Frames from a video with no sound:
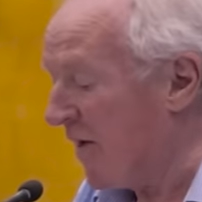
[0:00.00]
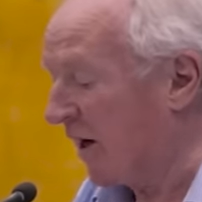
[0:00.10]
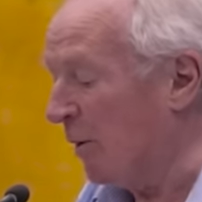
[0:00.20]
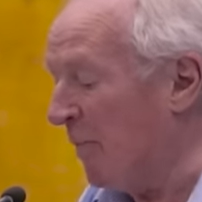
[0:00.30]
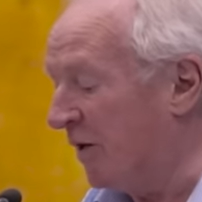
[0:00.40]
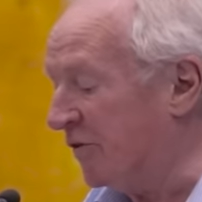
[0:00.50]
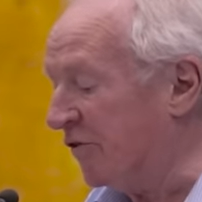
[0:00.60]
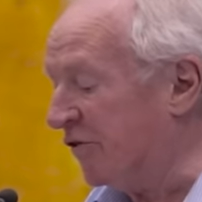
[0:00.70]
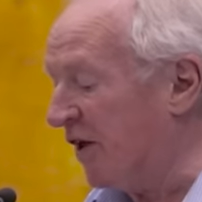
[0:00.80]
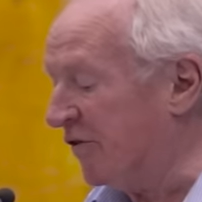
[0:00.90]
Their
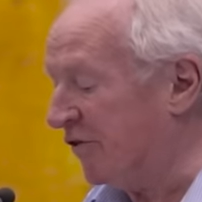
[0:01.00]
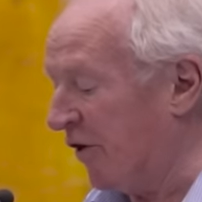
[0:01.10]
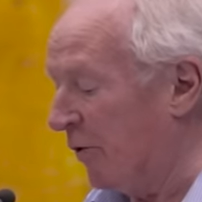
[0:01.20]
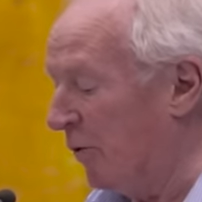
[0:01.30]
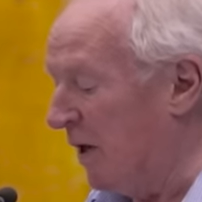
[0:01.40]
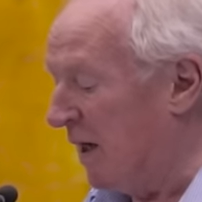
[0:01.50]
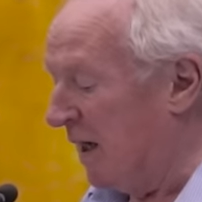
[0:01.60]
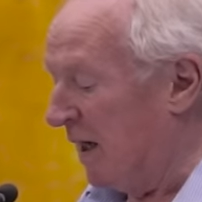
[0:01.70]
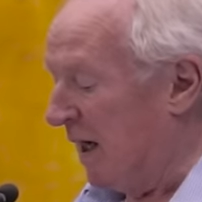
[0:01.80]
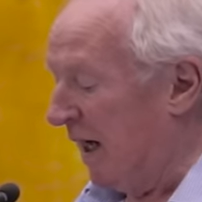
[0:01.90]
commanders said so
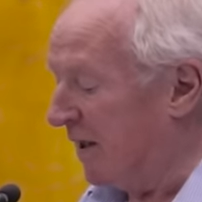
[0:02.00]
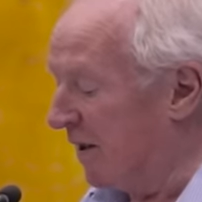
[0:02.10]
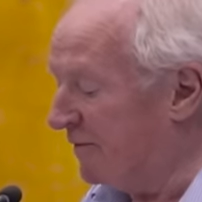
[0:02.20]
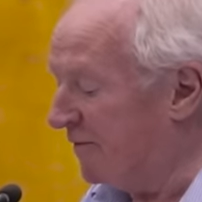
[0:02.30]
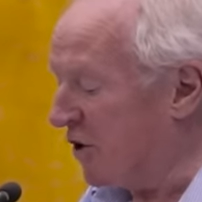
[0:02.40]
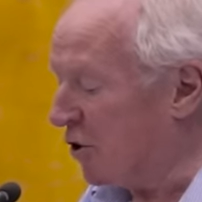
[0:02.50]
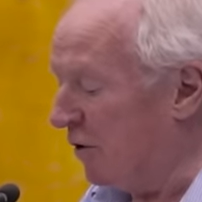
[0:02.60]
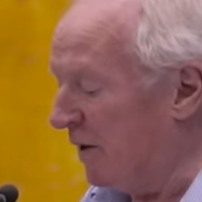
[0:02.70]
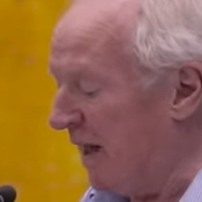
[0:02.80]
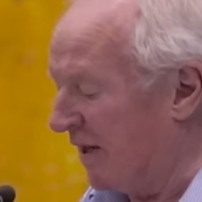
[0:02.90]
in an
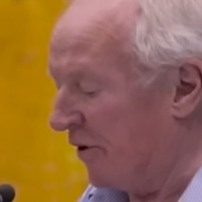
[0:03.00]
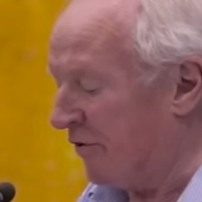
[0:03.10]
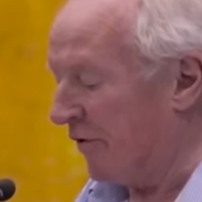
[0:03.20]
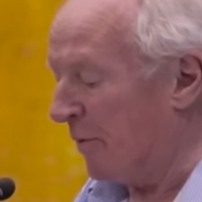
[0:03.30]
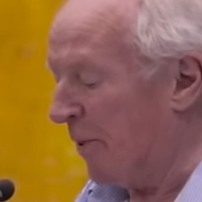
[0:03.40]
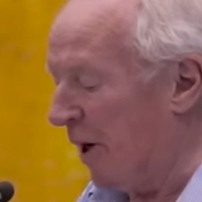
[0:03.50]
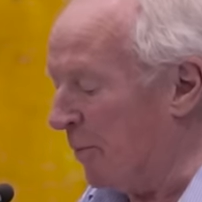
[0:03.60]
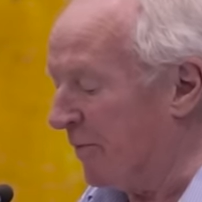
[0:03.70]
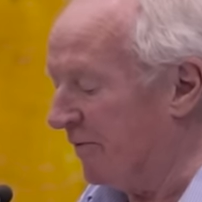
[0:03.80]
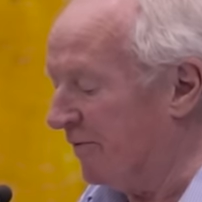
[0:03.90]
official letter to the
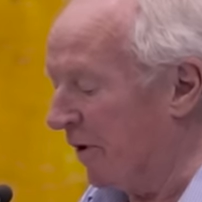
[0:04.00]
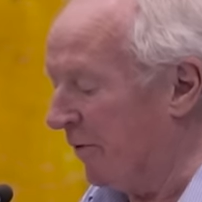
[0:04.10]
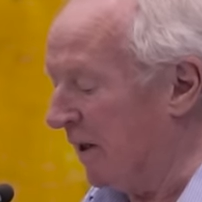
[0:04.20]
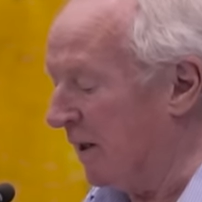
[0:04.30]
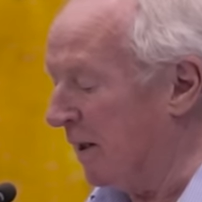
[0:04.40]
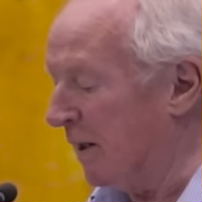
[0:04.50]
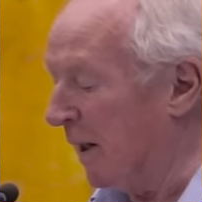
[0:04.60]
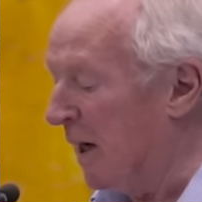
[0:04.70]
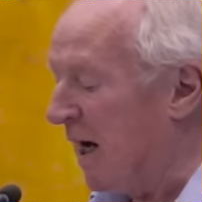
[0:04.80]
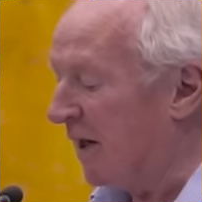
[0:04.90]
Pope the following
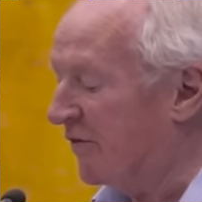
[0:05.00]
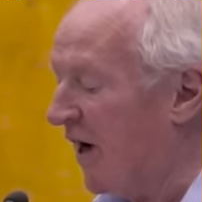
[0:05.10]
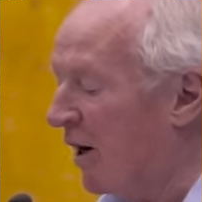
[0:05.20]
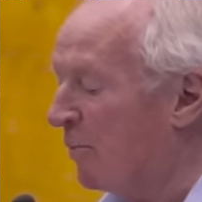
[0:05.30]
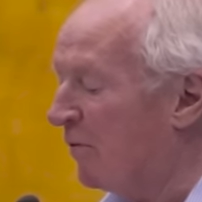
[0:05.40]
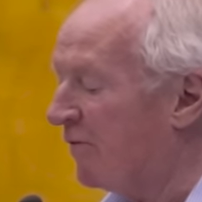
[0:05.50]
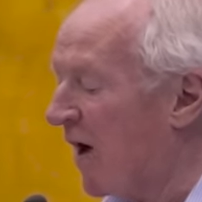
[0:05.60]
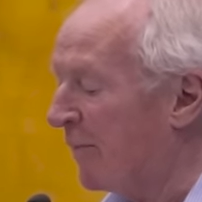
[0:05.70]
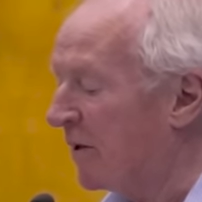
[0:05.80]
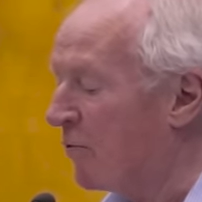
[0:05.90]
year. A terrible
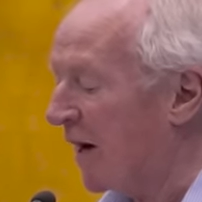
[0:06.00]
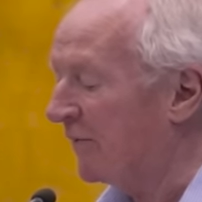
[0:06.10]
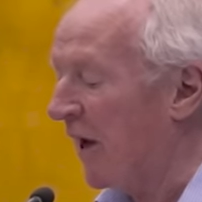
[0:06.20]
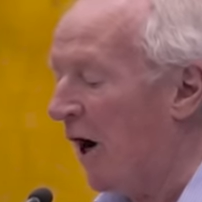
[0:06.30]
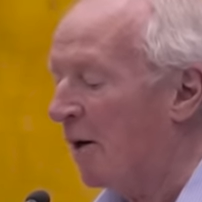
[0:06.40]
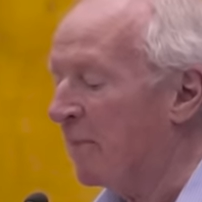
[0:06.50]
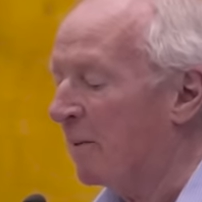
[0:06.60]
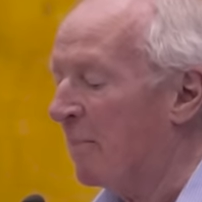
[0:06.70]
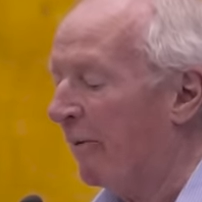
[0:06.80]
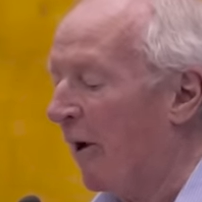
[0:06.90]
famine racked the army
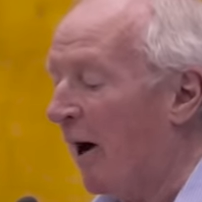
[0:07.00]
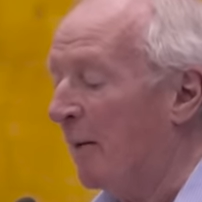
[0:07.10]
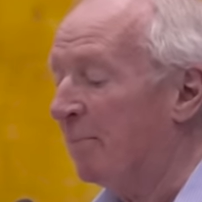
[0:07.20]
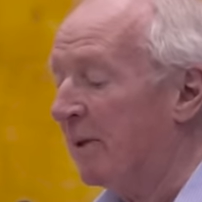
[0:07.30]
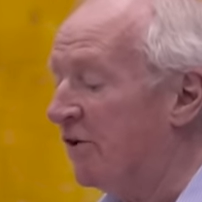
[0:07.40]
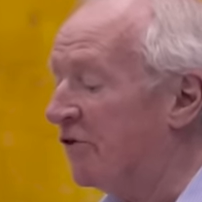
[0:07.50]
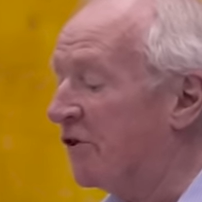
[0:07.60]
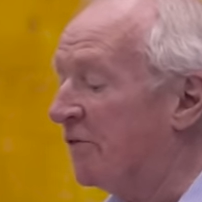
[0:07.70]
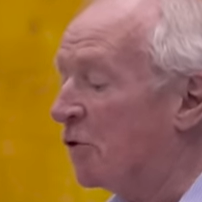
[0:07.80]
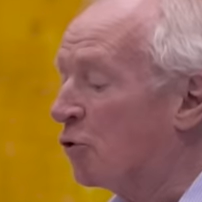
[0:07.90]
in Mara and placed
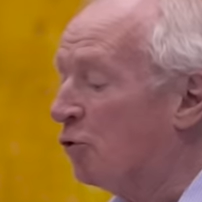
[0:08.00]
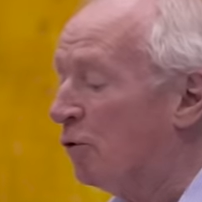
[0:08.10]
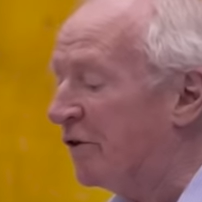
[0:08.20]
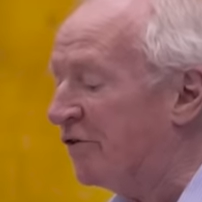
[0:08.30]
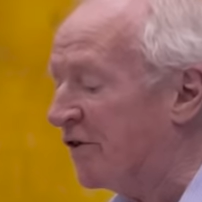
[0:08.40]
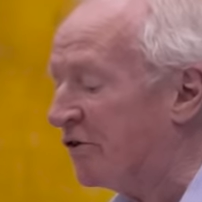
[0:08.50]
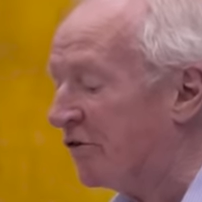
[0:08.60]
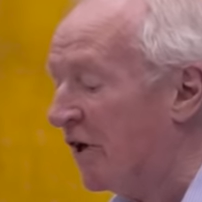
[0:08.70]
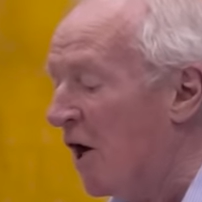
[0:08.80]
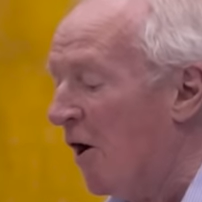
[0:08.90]
it in the cruel
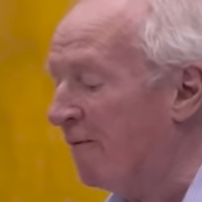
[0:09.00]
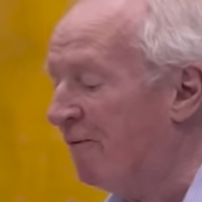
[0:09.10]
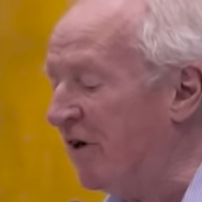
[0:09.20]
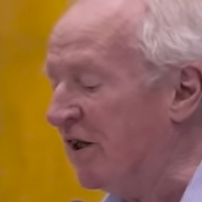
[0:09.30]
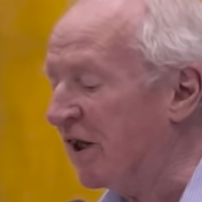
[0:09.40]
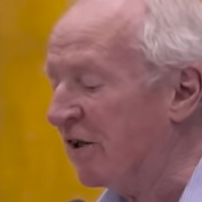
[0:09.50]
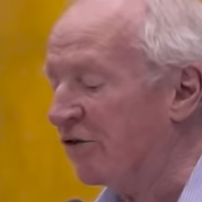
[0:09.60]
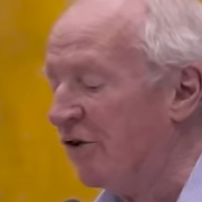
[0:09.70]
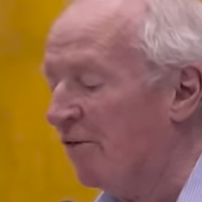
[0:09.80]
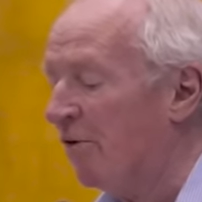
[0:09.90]
necessity of feeding
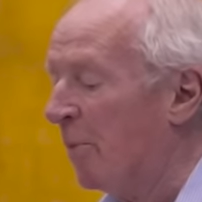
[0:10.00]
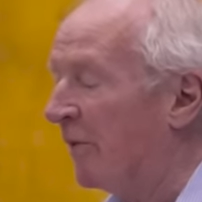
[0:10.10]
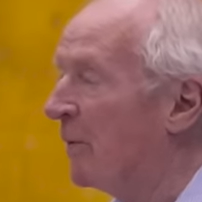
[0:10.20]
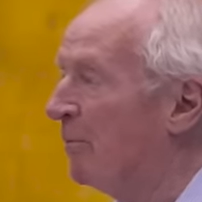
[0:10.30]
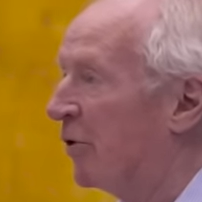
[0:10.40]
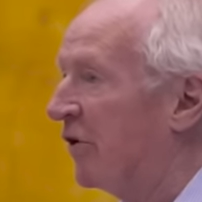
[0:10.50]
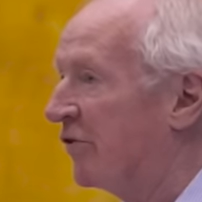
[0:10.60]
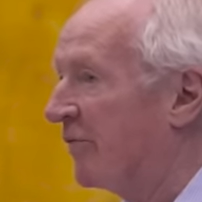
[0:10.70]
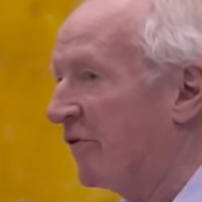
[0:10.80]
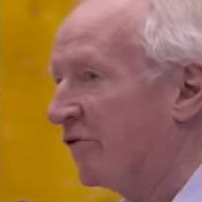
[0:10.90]
itself upon the
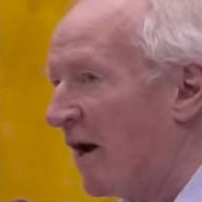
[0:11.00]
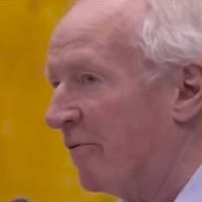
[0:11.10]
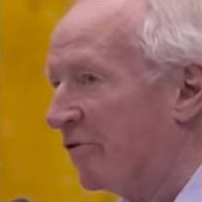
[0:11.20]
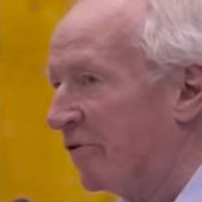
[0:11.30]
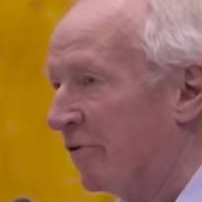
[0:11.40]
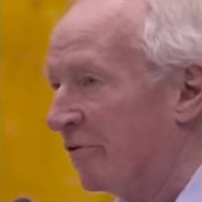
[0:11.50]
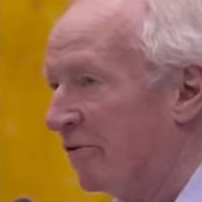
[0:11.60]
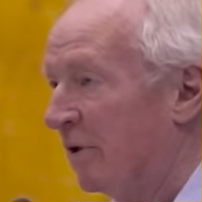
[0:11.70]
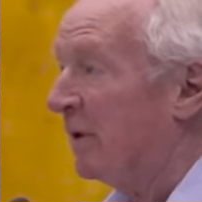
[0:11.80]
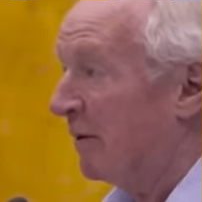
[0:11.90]
bodies of the Saracens,